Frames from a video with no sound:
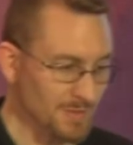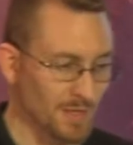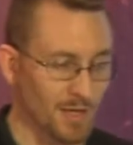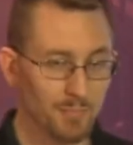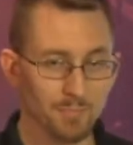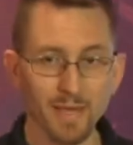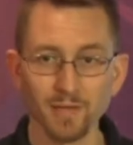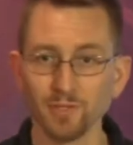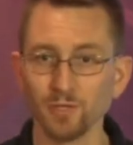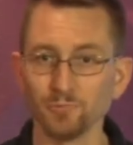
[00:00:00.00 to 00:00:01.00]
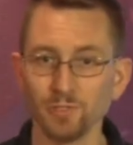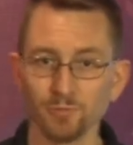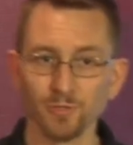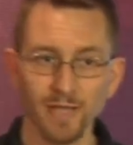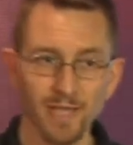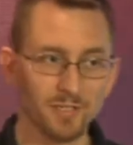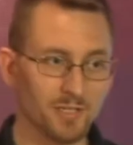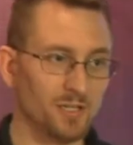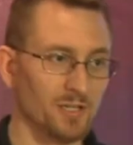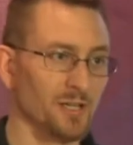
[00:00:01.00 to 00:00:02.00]
Back then, we were
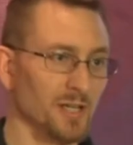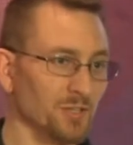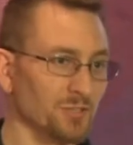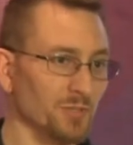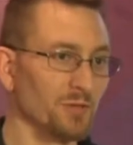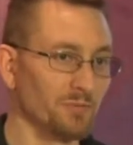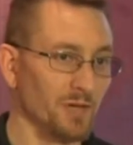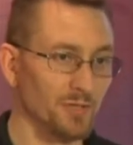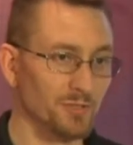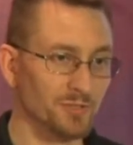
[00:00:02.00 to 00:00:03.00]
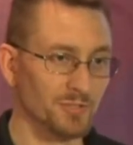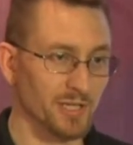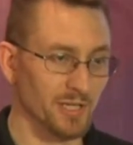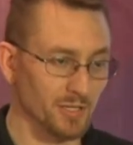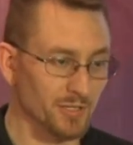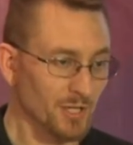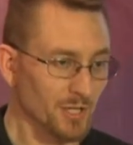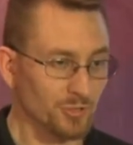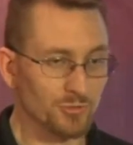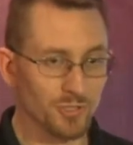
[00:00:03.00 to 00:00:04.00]
hand-editing XML files and
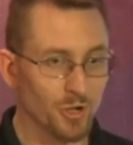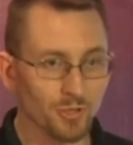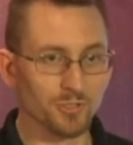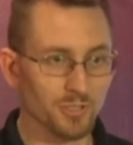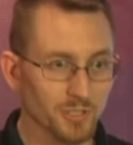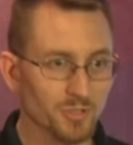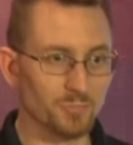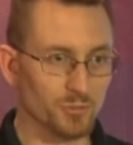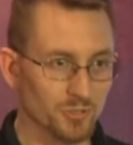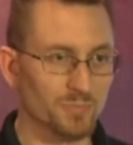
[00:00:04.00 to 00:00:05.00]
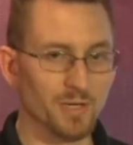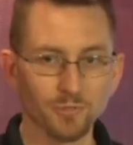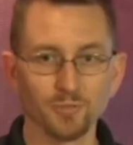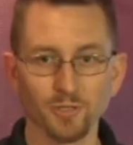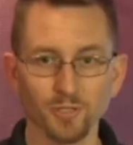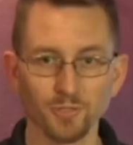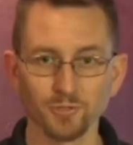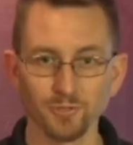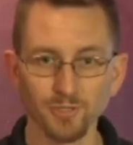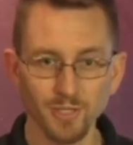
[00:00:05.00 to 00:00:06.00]
using rsync to push them out to the
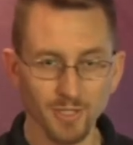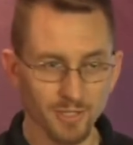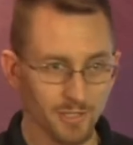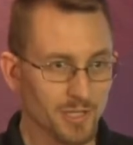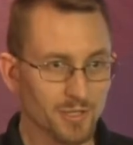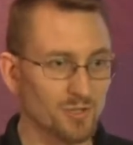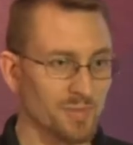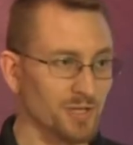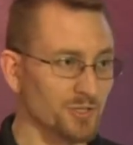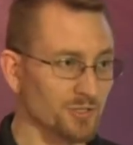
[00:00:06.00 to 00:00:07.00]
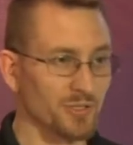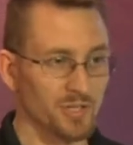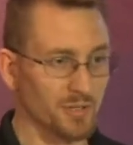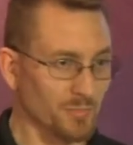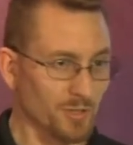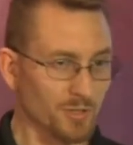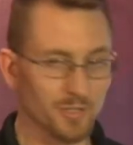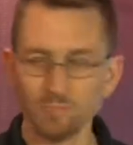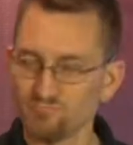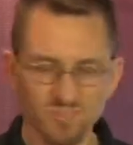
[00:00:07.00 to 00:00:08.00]
cluster. Cloudera Manager and
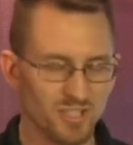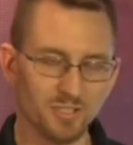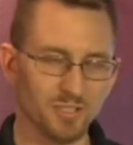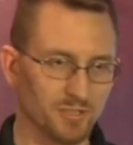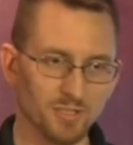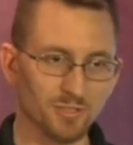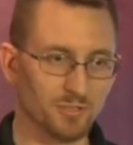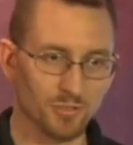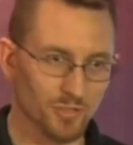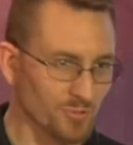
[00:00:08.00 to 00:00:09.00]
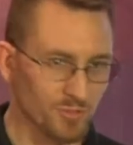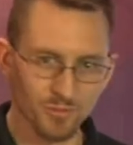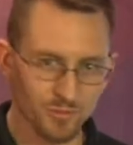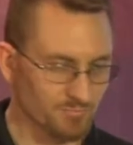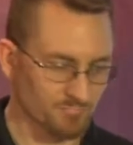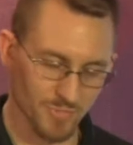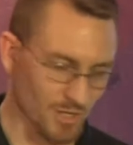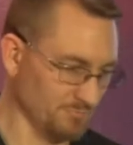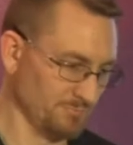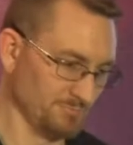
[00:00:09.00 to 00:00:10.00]
Embari didn't exist. Kerberos, no.
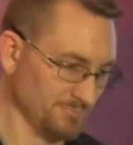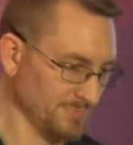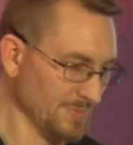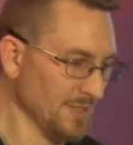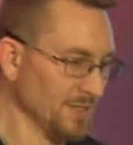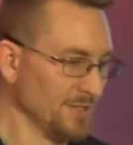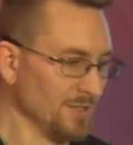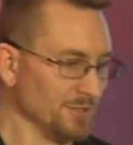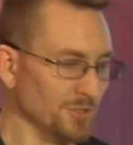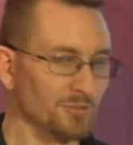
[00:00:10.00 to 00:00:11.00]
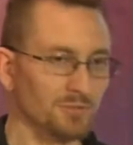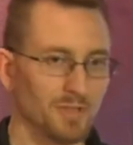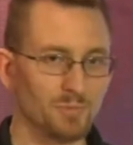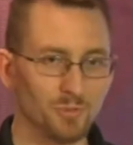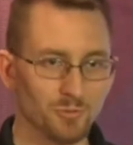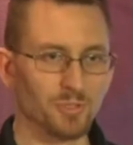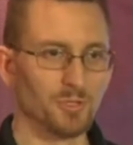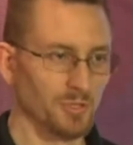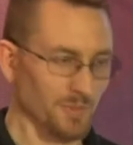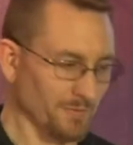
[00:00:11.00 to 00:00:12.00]
So I've been doing it
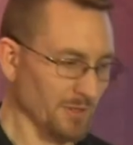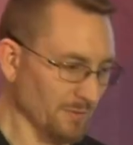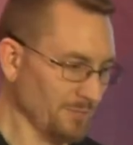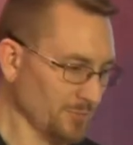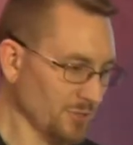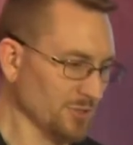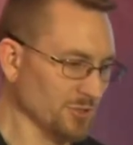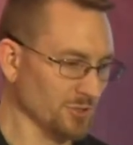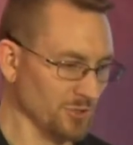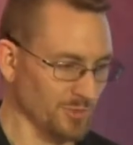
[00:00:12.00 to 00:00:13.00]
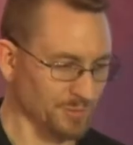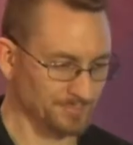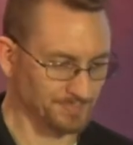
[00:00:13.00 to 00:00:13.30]
for just a little bit.